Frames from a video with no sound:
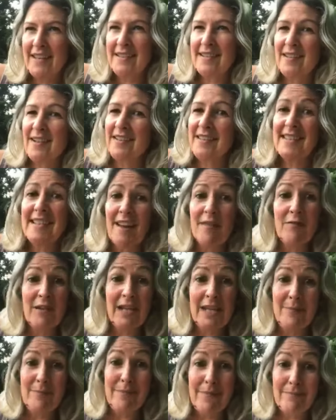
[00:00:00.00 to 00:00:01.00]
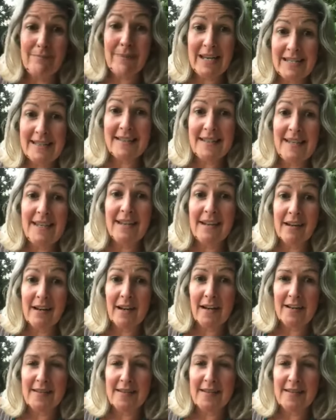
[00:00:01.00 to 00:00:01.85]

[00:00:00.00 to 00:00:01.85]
it starts to get really messy and